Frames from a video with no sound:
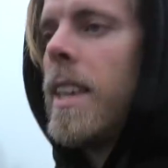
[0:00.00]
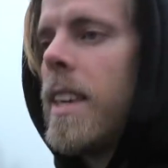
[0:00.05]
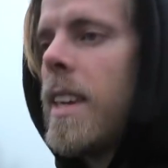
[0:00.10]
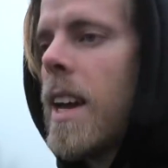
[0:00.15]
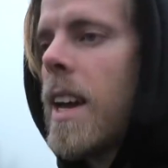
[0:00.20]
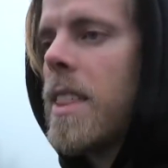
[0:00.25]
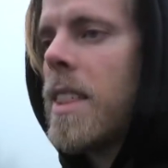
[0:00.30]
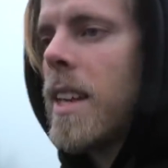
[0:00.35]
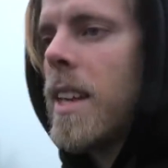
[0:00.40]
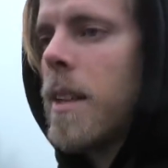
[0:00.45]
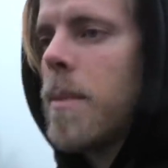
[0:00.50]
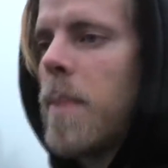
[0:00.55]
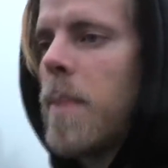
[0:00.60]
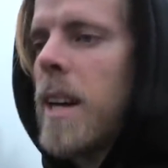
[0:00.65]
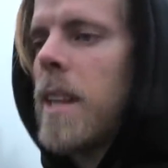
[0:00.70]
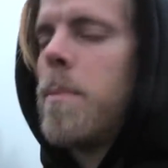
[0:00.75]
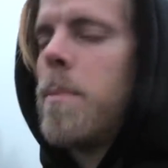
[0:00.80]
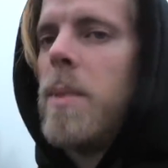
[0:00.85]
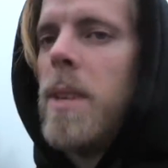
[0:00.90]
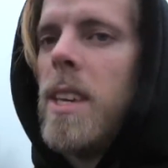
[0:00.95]
Yeah, then it
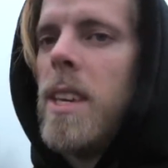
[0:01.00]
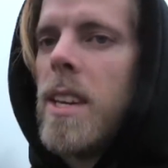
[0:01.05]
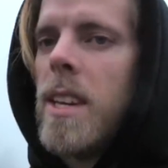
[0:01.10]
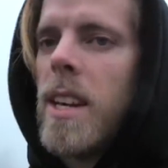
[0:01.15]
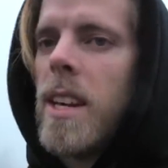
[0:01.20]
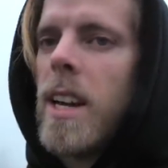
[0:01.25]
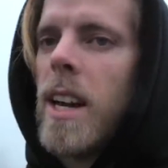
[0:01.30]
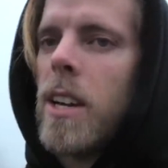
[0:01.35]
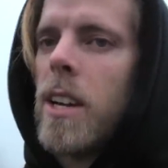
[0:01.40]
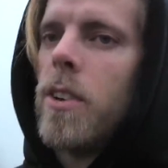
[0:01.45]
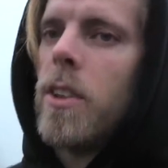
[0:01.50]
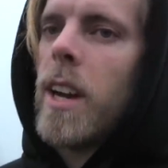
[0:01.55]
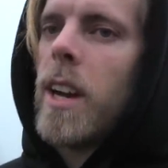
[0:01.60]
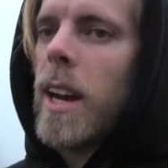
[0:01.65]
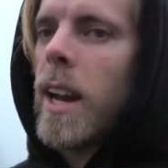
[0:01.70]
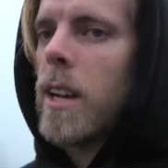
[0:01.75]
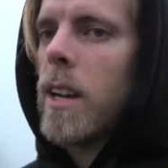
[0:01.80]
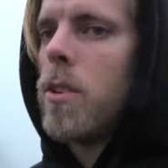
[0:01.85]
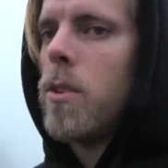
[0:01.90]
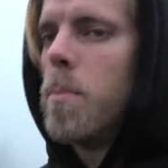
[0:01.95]
might be a good
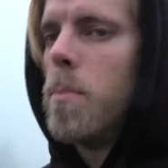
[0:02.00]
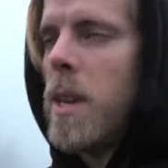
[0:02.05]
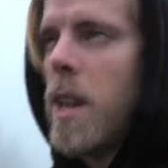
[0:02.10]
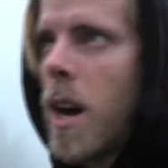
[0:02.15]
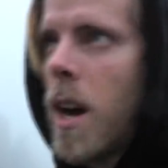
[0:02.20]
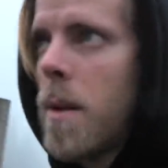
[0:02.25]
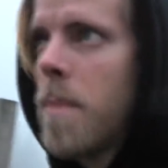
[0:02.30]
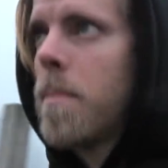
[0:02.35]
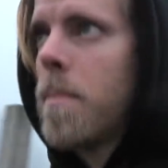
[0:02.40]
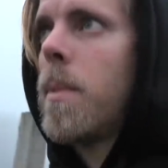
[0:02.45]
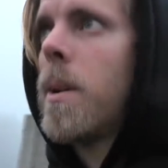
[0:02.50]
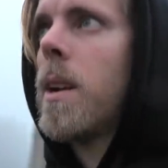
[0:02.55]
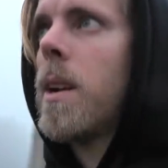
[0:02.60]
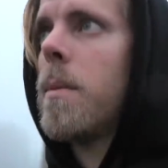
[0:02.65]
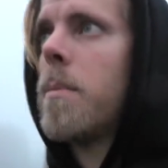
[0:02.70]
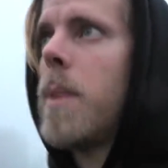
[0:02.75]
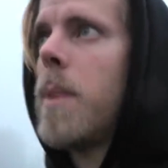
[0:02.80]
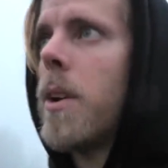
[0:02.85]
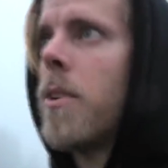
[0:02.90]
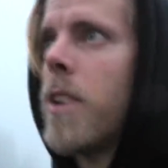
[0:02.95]
idea to be humble,
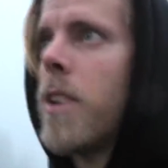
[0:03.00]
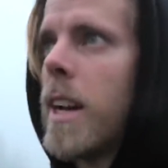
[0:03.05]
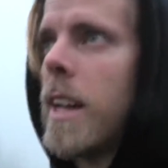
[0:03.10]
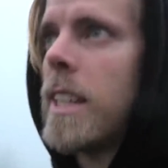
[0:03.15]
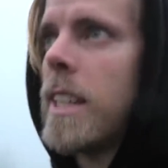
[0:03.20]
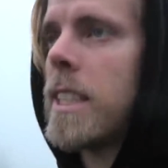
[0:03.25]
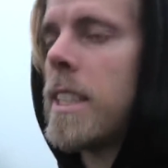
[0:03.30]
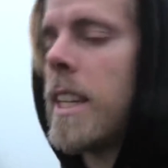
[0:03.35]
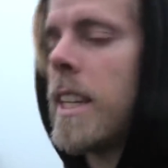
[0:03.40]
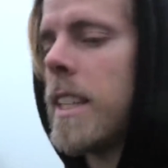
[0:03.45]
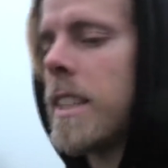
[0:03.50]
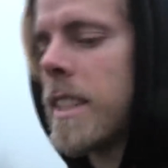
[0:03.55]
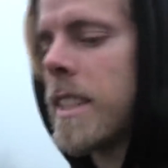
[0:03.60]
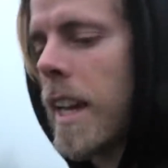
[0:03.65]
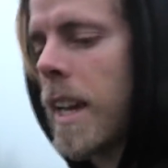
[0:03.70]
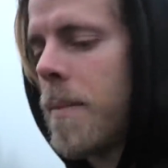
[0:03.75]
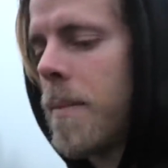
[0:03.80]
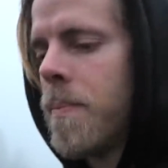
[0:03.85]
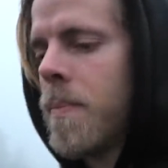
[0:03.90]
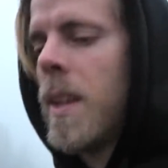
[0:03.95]
be realistic, and
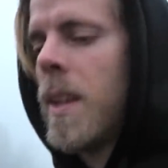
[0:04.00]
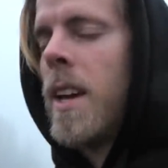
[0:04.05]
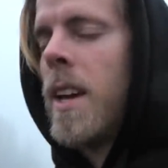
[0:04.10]
say,